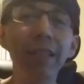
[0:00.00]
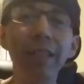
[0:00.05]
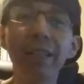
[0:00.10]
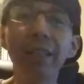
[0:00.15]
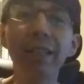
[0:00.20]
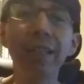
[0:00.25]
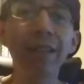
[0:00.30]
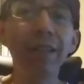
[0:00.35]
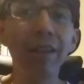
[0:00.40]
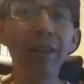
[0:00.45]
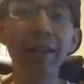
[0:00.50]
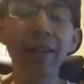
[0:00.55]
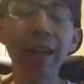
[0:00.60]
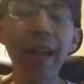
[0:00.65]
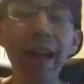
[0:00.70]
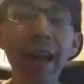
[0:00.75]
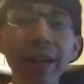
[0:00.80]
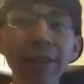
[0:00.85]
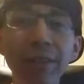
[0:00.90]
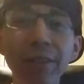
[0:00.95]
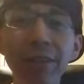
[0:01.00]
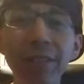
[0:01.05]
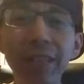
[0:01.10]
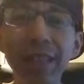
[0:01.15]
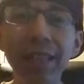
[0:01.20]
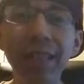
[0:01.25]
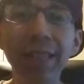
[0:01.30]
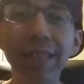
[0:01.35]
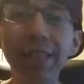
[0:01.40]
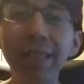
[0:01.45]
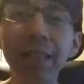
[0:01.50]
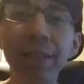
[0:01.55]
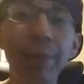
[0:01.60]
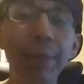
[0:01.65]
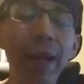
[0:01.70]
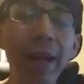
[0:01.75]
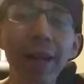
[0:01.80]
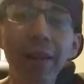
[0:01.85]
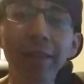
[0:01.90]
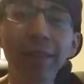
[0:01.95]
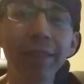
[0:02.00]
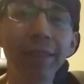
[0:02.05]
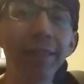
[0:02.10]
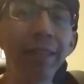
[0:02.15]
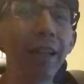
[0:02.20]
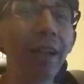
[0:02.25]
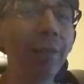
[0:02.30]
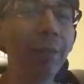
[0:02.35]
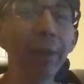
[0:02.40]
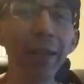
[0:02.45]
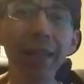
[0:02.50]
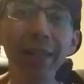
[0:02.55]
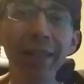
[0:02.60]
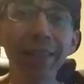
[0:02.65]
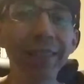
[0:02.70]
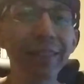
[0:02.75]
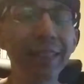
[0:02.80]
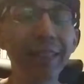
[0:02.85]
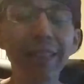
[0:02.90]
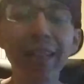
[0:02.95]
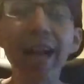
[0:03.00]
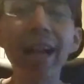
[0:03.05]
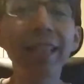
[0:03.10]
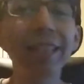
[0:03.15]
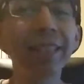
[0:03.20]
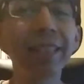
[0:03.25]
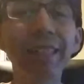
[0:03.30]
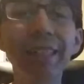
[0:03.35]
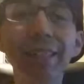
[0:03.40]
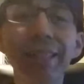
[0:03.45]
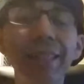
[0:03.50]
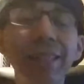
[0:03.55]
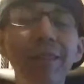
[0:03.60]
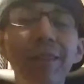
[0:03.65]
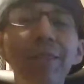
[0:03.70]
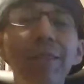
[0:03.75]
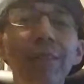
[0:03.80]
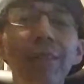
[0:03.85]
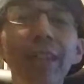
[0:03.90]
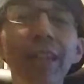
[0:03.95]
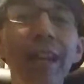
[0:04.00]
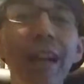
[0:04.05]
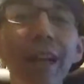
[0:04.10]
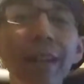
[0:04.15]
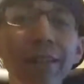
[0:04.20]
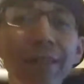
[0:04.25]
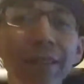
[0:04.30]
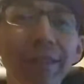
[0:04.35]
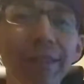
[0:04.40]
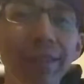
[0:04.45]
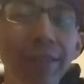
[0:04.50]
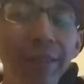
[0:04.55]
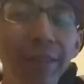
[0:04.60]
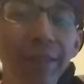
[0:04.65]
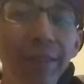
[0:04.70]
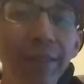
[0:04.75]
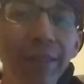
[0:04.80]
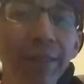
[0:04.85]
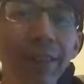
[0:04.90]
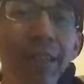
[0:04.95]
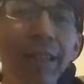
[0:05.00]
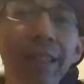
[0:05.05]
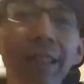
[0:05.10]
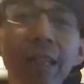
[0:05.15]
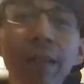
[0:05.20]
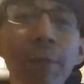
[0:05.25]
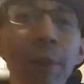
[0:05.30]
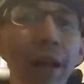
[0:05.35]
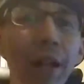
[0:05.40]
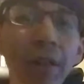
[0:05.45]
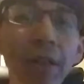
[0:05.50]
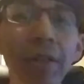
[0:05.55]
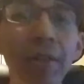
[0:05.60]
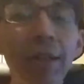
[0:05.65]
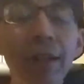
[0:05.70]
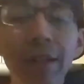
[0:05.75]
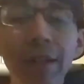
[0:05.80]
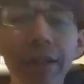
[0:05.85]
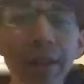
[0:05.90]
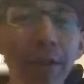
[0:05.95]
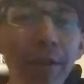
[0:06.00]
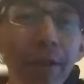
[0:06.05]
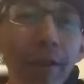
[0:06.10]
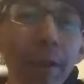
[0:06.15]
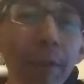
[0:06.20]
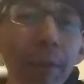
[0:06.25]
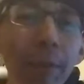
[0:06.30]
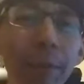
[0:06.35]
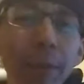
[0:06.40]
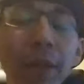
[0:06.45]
then the actors in it, Tim Allen, Tom Hanks, classic, actors, Tim Allen, I remember